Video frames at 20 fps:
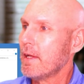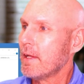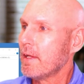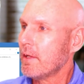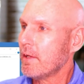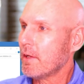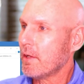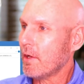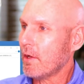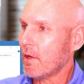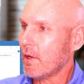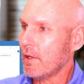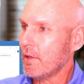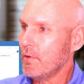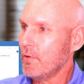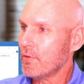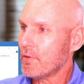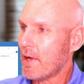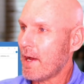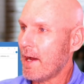you could
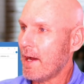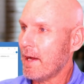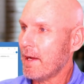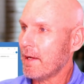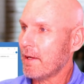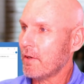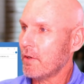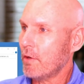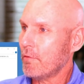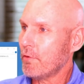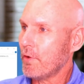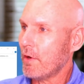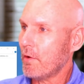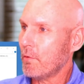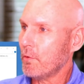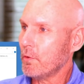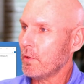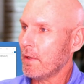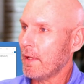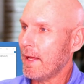use high, or if you had a
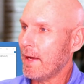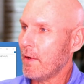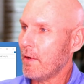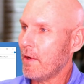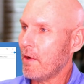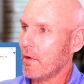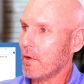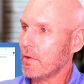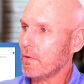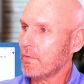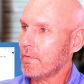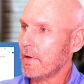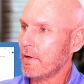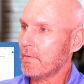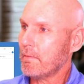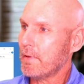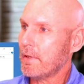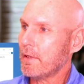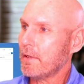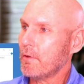really loud audio
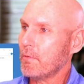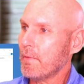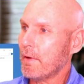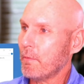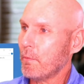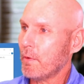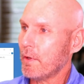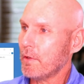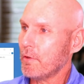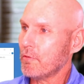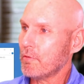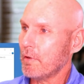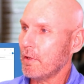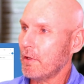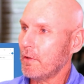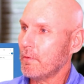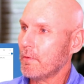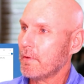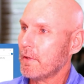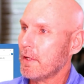environment, you might want to use
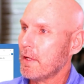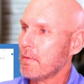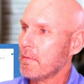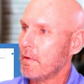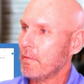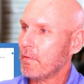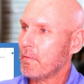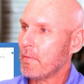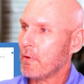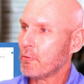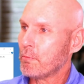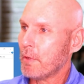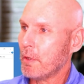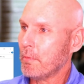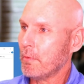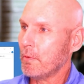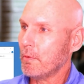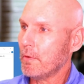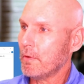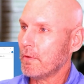low. But for most
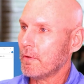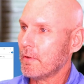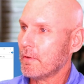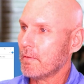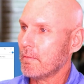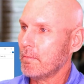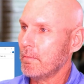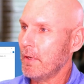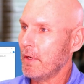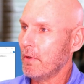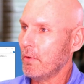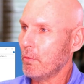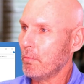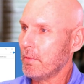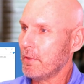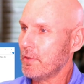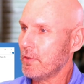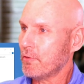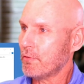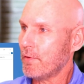people, middle will
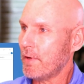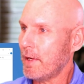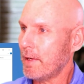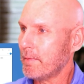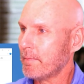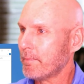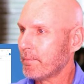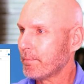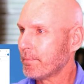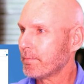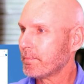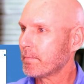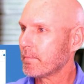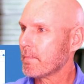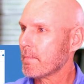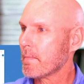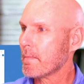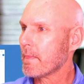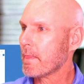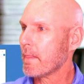be just fine.
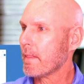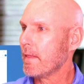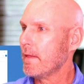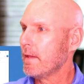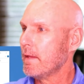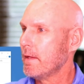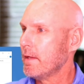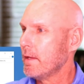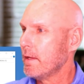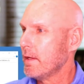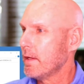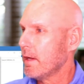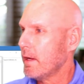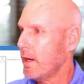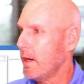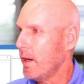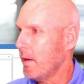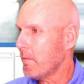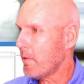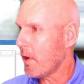
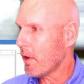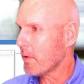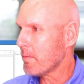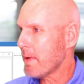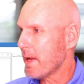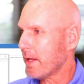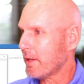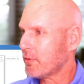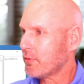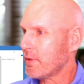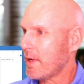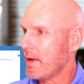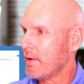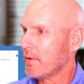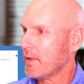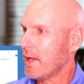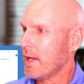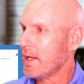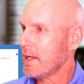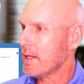Automatic
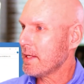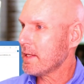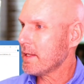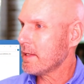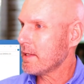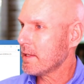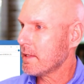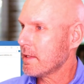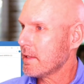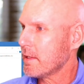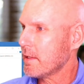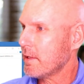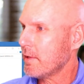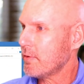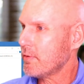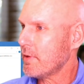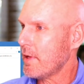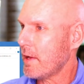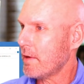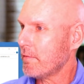sound gaining
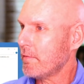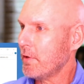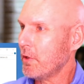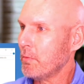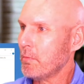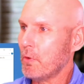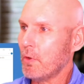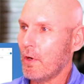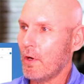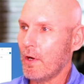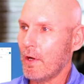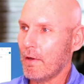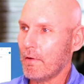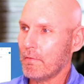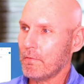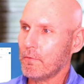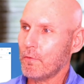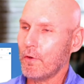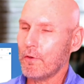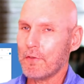is not available
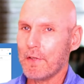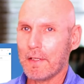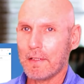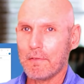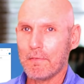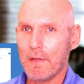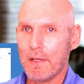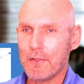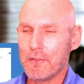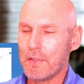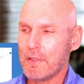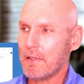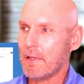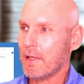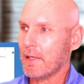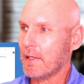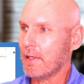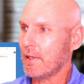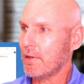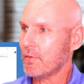on voice activation
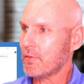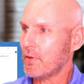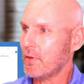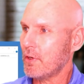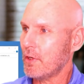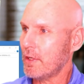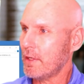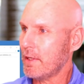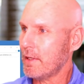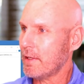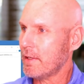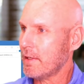like it is on